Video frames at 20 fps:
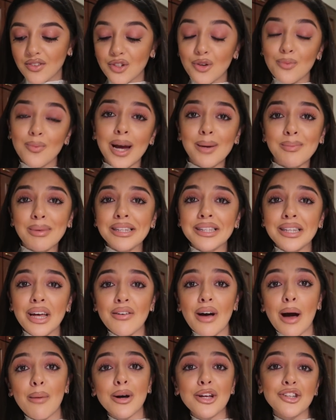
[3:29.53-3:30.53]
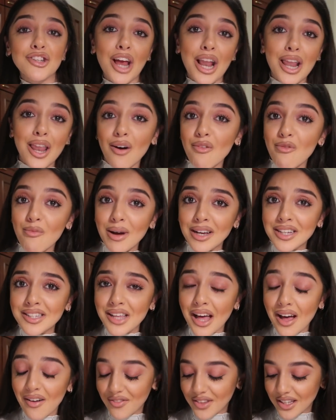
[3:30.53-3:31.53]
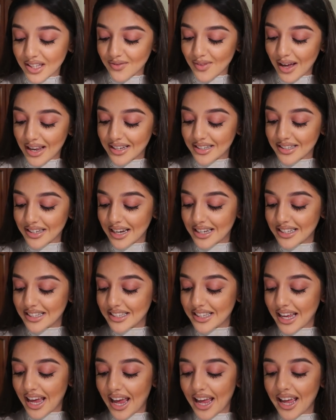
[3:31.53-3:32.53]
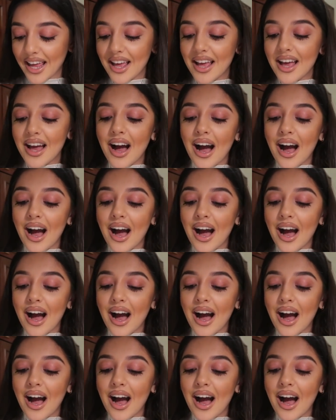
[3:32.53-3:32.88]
to remind myself how much I love myself this Valentine's Day,